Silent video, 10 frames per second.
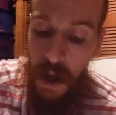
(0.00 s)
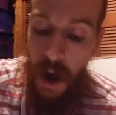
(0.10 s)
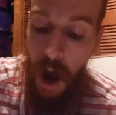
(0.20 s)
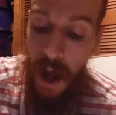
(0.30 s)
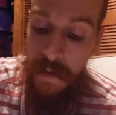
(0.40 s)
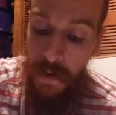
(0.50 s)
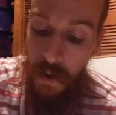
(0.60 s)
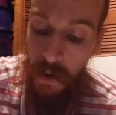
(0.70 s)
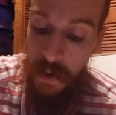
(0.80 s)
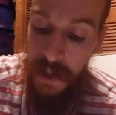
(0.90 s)
I have
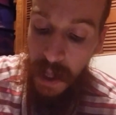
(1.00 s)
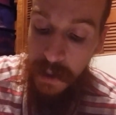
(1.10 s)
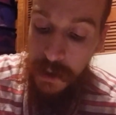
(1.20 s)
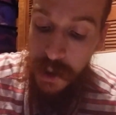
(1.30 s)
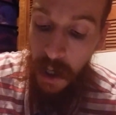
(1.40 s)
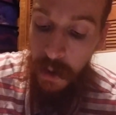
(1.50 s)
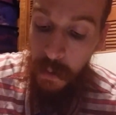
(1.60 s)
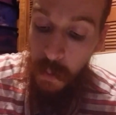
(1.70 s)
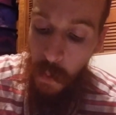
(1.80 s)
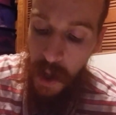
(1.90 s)
heard that in
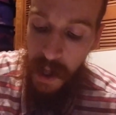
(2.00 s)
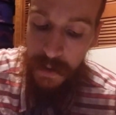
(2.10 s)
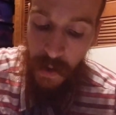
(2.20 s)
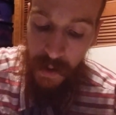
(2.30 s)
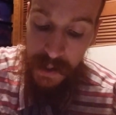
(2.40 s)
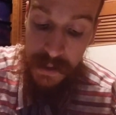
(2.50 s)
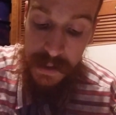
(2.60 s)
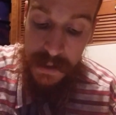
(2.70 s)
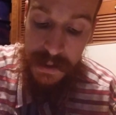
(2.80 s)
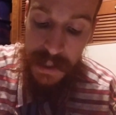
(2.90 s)
Ballou there is a
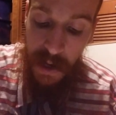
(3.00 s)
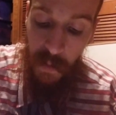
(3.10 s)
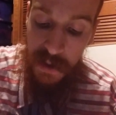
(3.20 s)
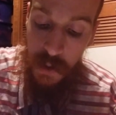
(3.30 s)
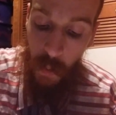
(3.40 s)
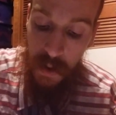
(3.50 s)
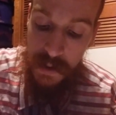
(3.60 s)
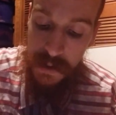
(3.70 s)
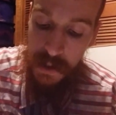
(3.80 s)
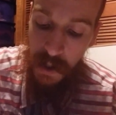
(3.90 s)
sacred tortoise,